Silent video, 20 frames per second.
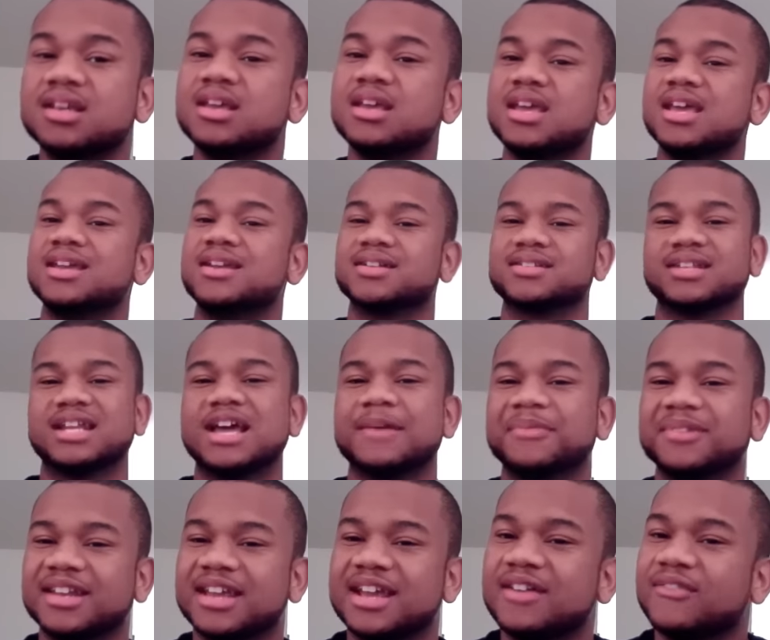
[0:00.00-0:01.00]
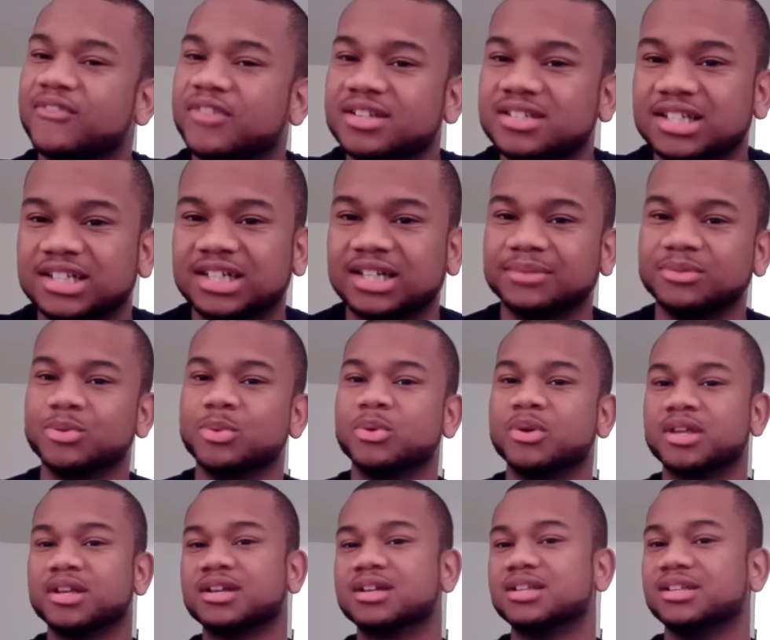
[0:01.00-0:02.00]
It doesn't happen every time. You will get
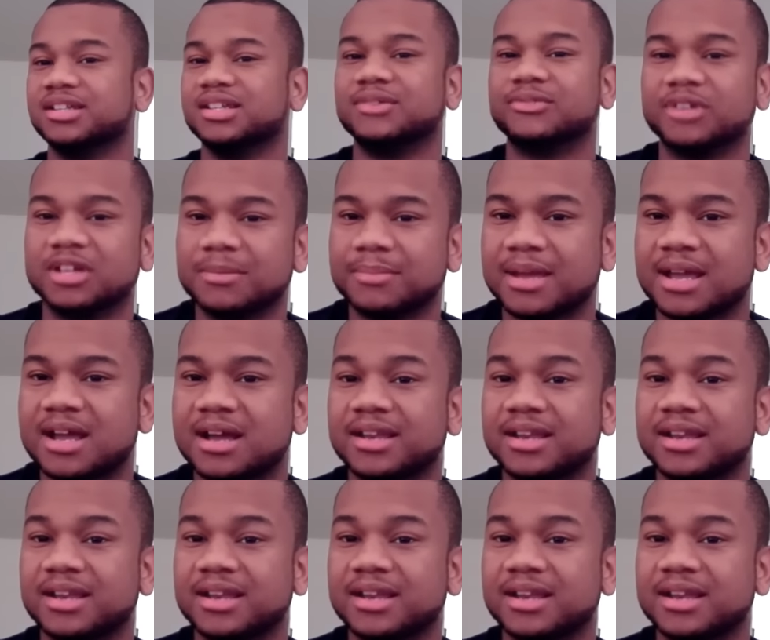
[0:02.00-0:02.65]
a clean rebound.